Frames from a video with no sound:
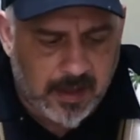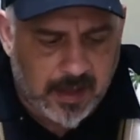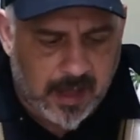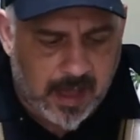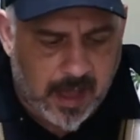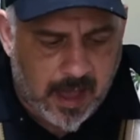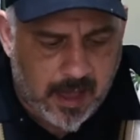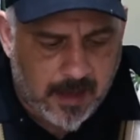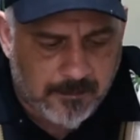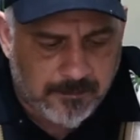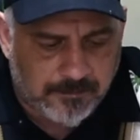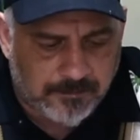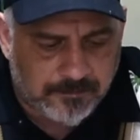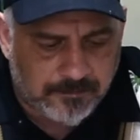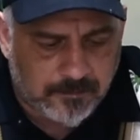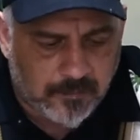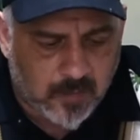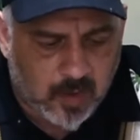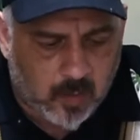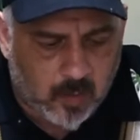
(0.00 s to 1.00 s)

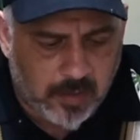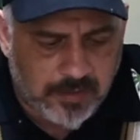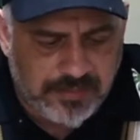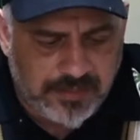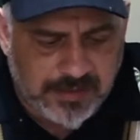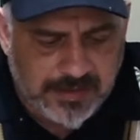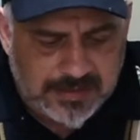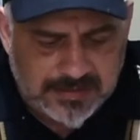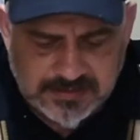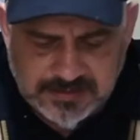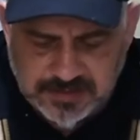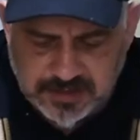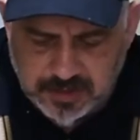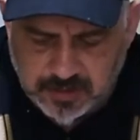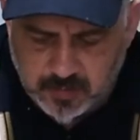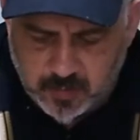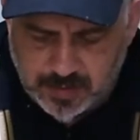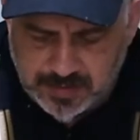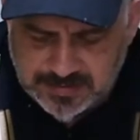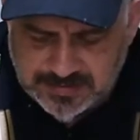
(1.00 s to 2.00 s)
One thing is
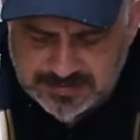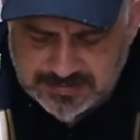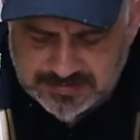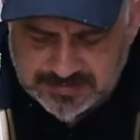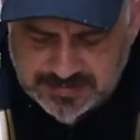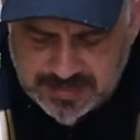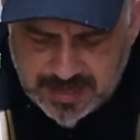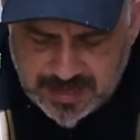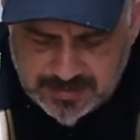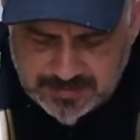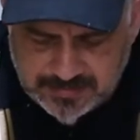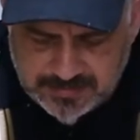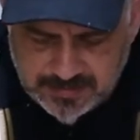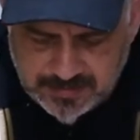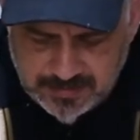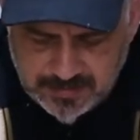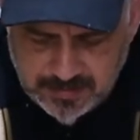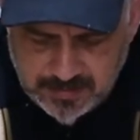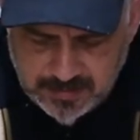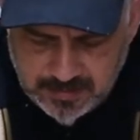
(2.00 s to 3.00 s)
you want to
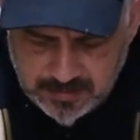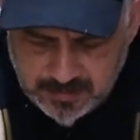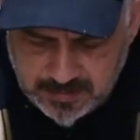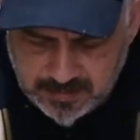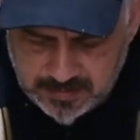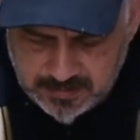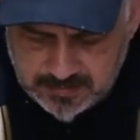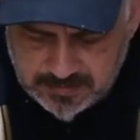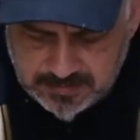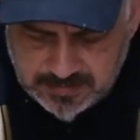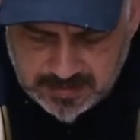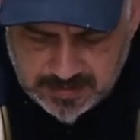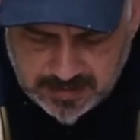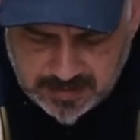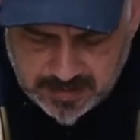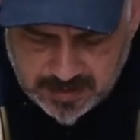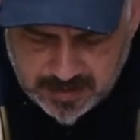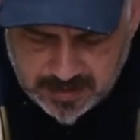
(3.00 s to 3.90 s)
set the